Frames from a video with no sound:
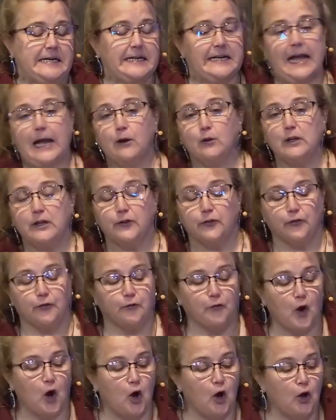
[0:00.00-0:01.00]
Countless
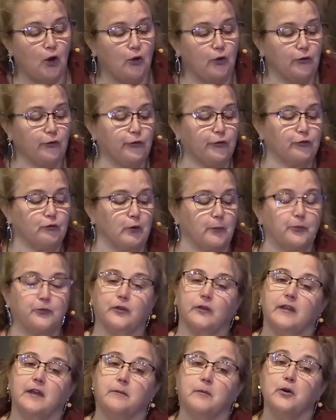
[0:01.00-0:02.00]
falls,
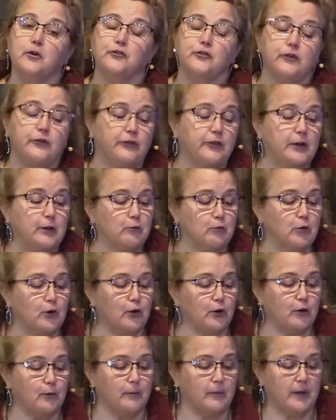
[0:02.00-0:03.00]
trips to the emergency
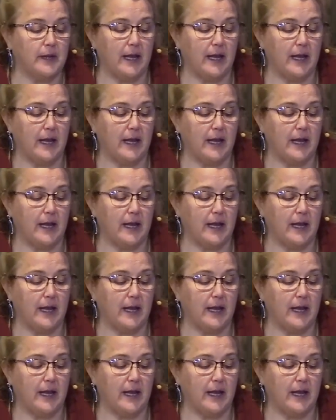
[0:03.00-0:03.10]
room,